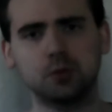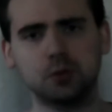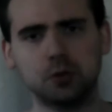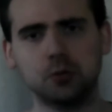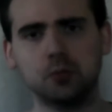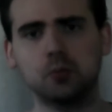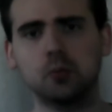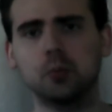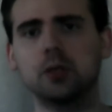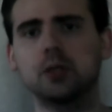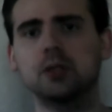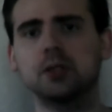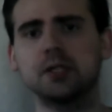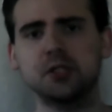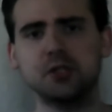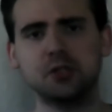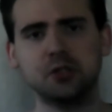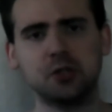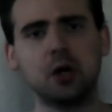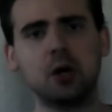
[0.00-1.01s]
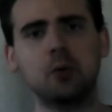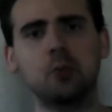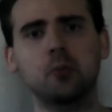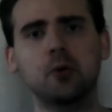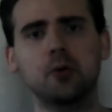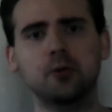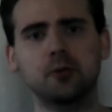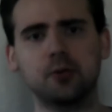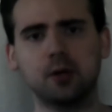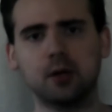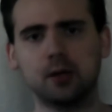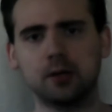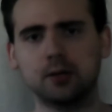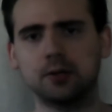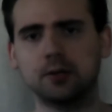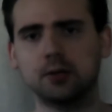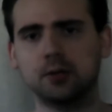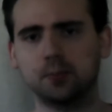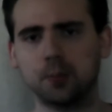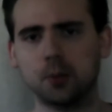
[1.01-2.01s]
to really start with
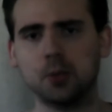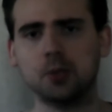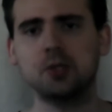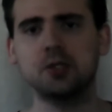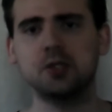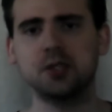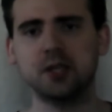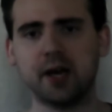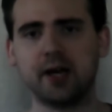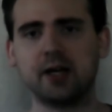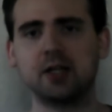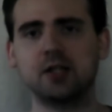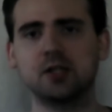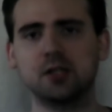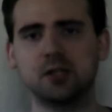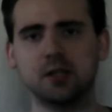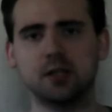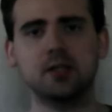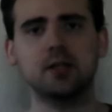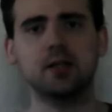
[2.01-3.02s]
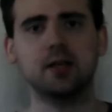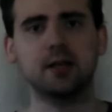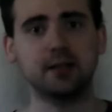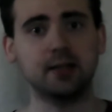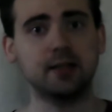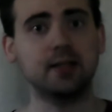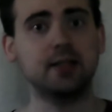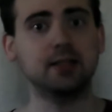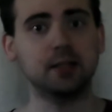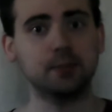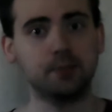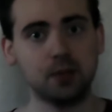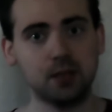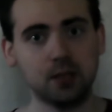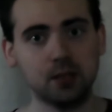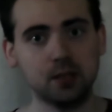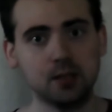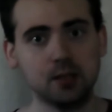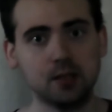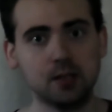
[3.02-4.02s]
Percy Jackson and the
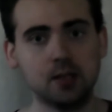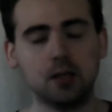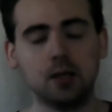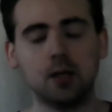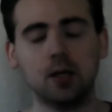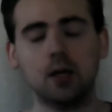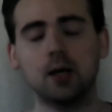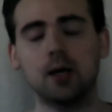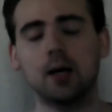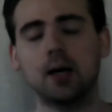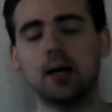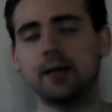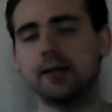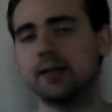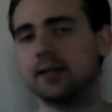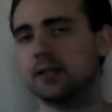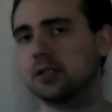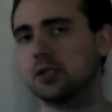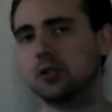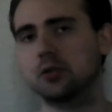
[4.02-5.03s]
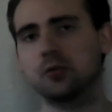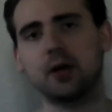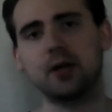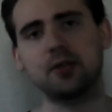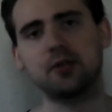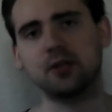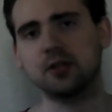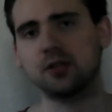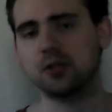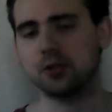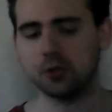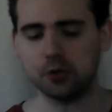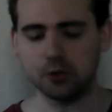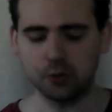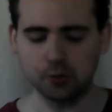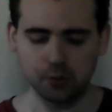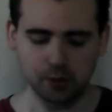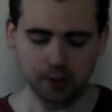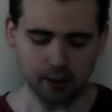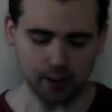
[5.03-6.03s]
Olympians, I think it's a great thing to
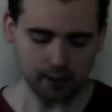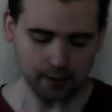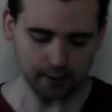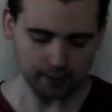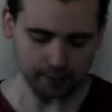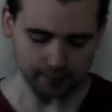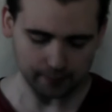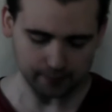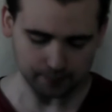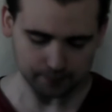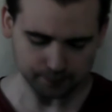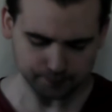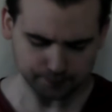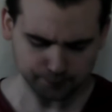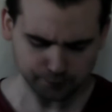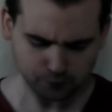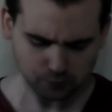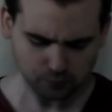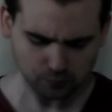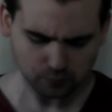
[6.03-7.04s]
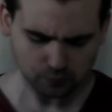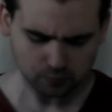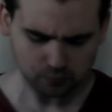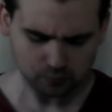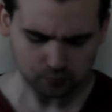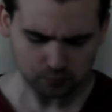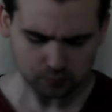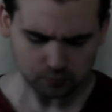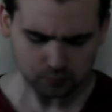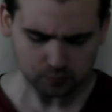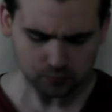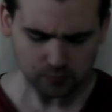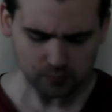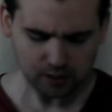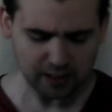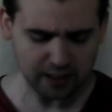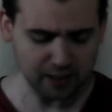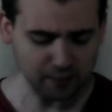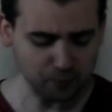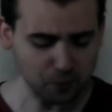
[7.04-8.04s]
do. And
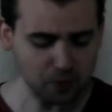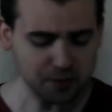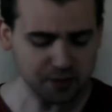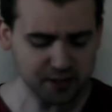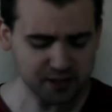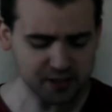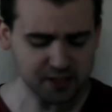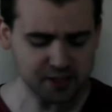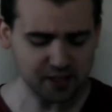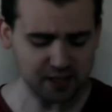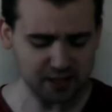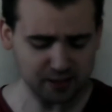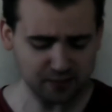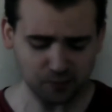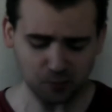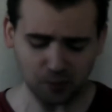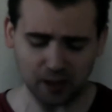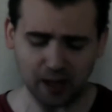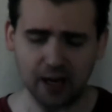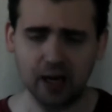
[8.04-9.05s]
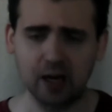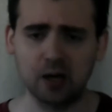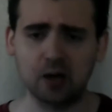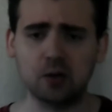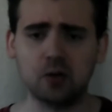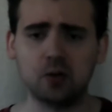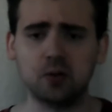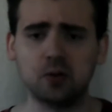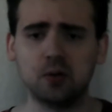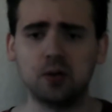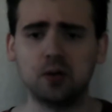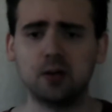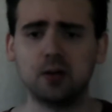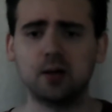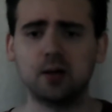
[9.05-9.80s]
I'm really excited how